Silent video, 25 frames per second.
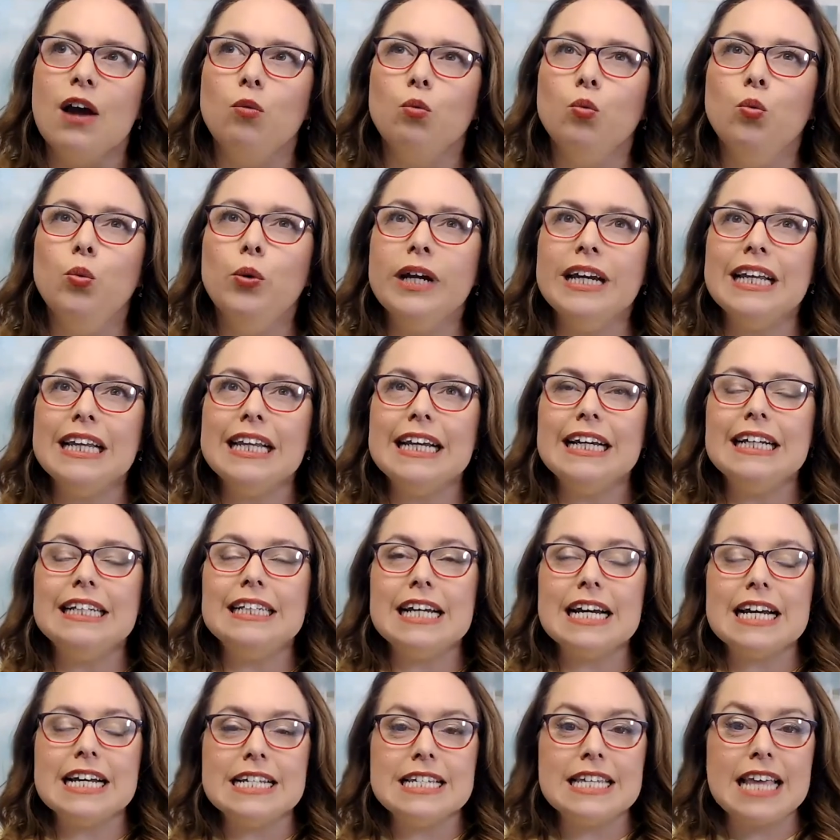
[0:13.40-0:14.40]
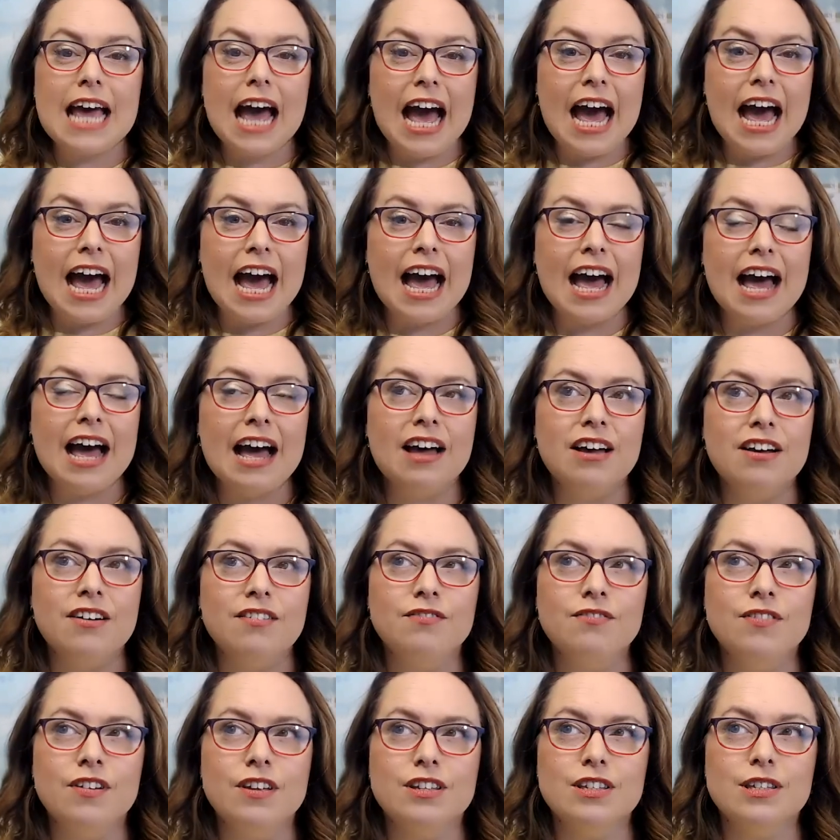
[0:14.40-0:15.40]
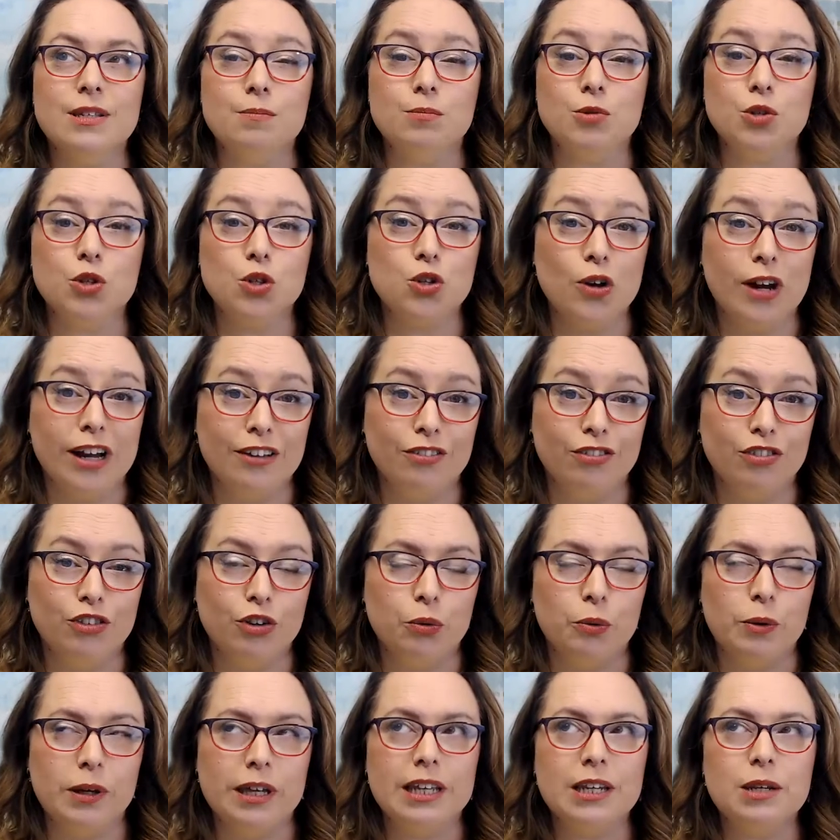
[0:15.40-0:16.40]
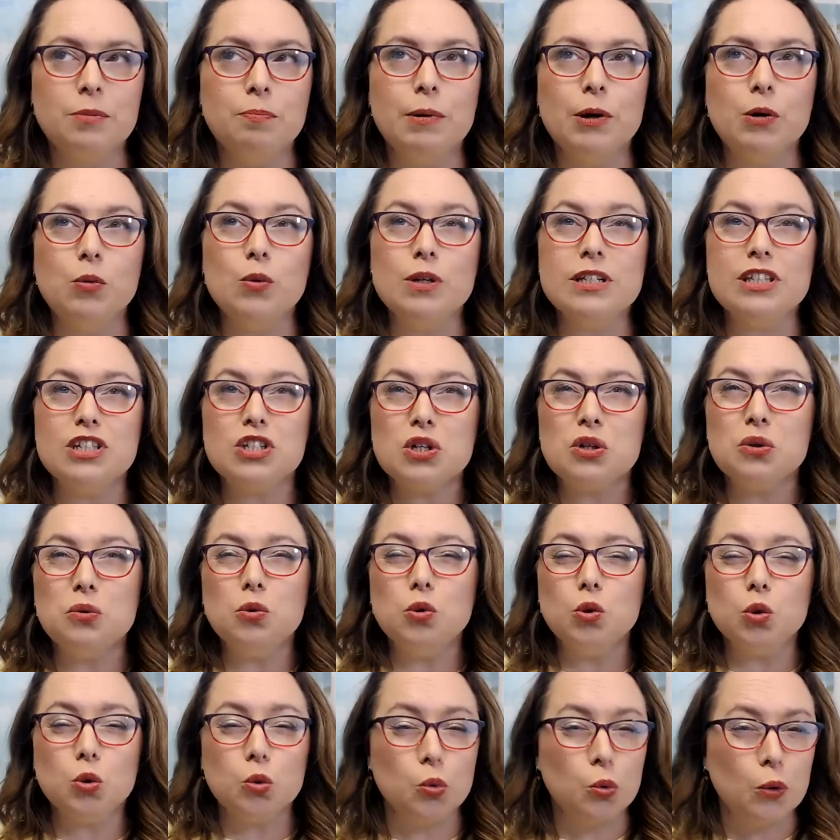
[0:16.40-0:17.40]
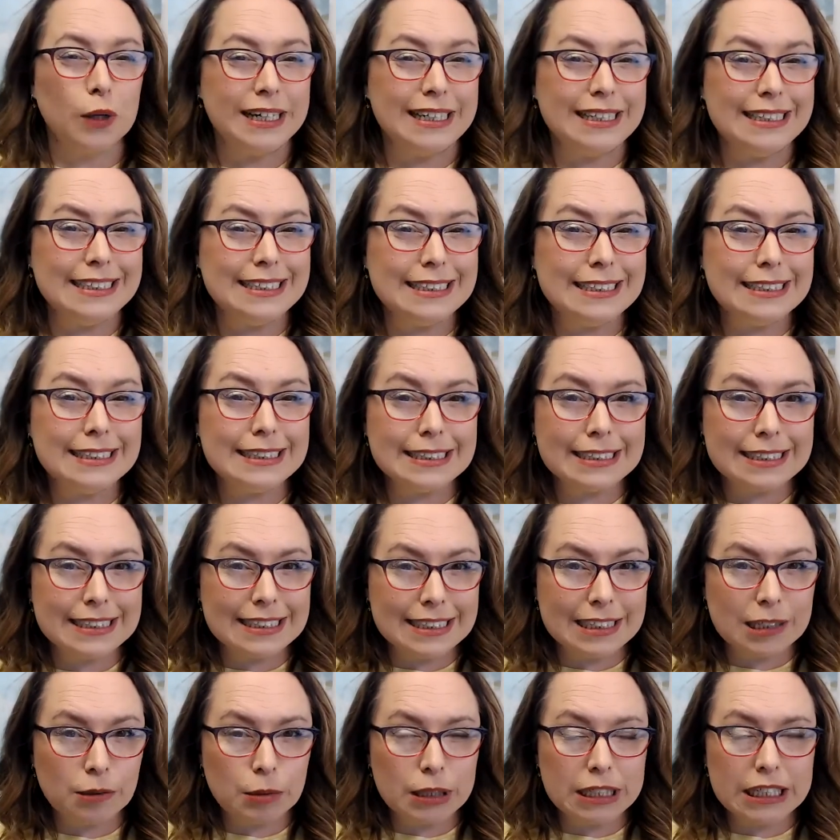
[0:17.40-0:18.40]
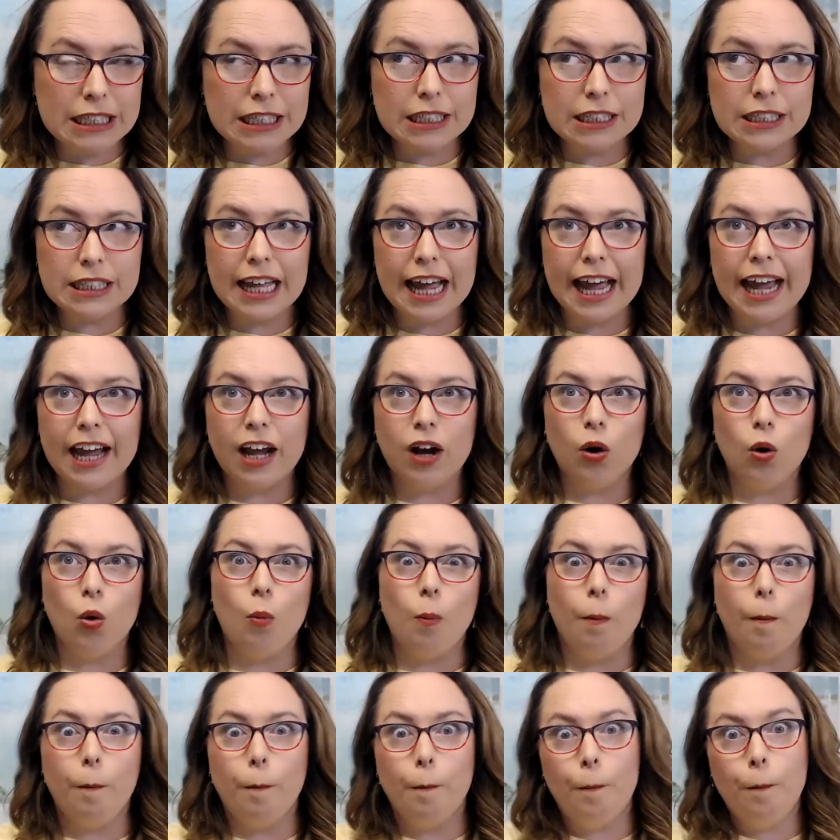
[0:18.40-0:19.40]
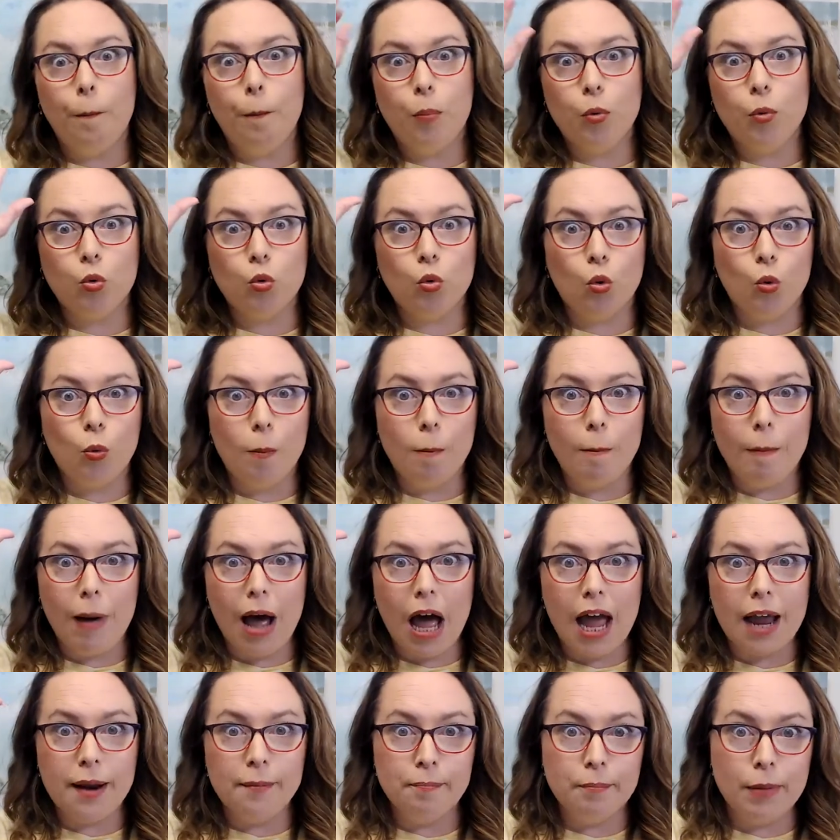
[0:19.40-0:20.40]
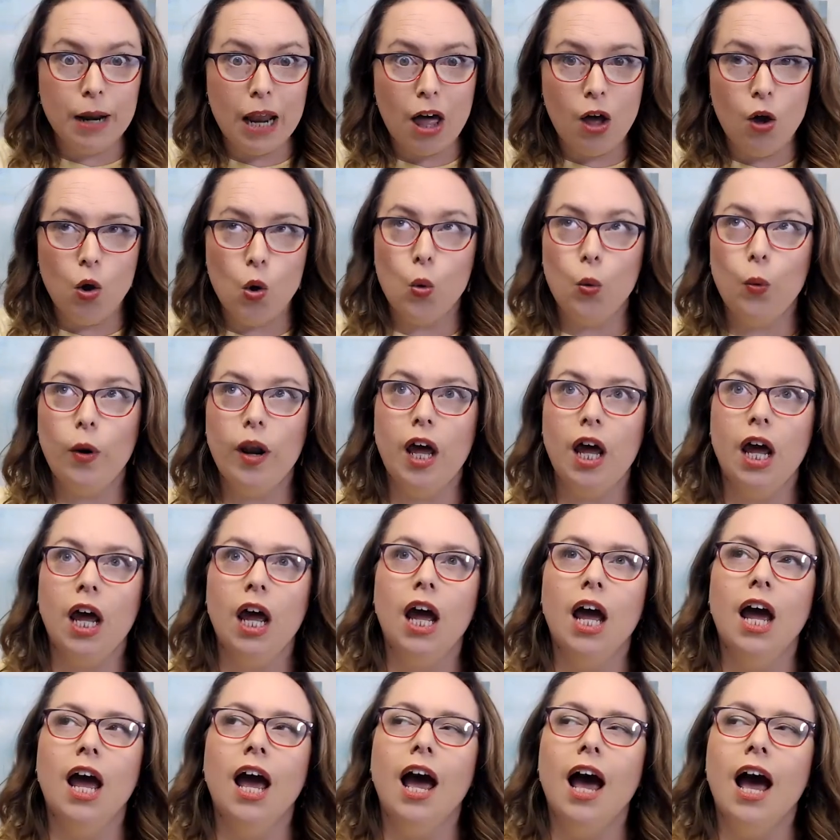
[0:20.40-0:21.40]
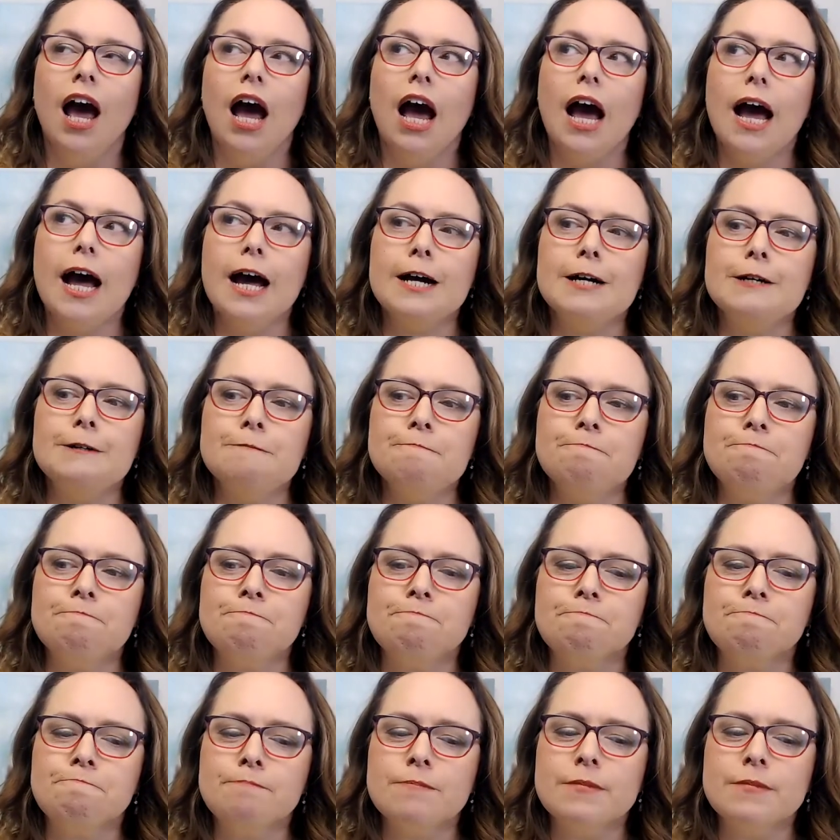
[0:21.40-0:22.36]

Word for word: really does have some strength to it. But what's so crazy to me, like mind blown,